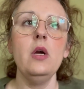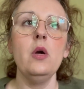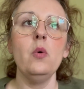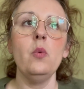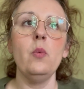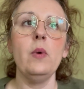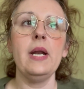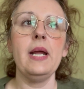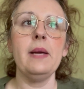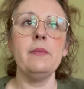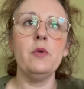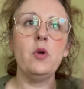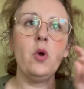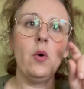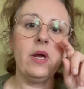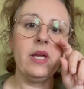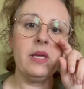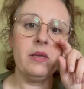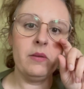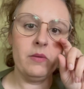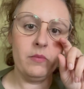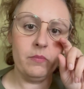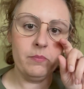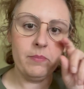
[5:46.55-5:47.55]
when I'm
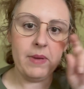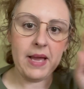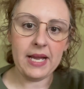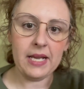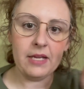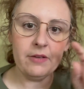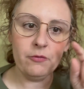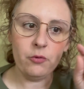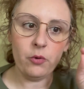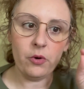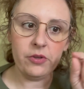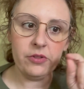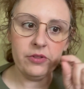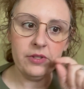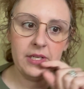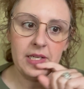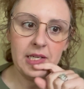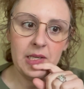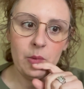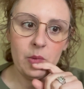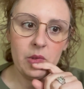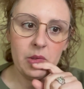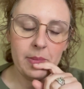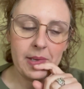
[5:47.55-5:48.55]
going back and forth
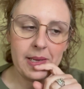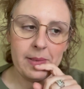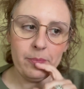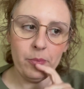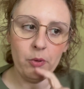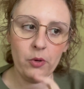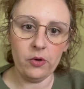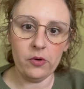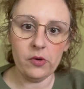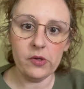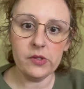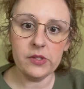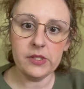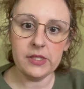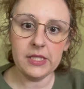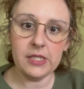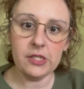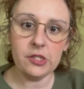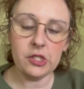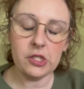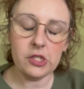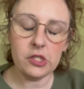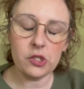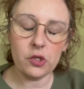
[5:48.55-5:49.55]
knitting with my purl
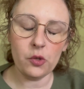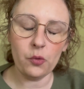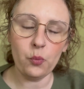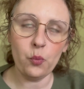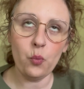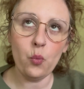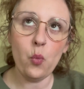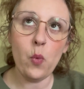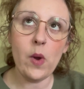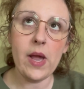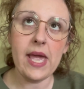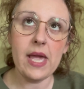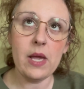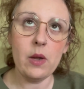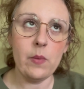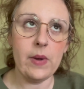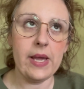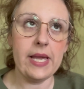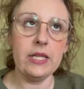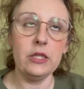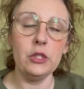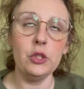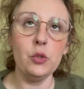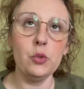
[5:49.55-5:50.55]
stitches. They're way,
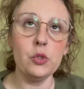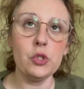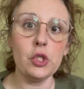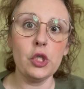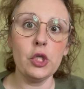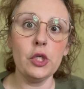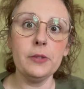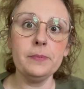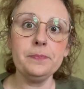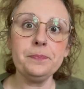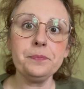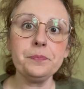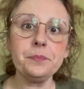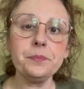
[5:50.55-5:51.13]
way looser.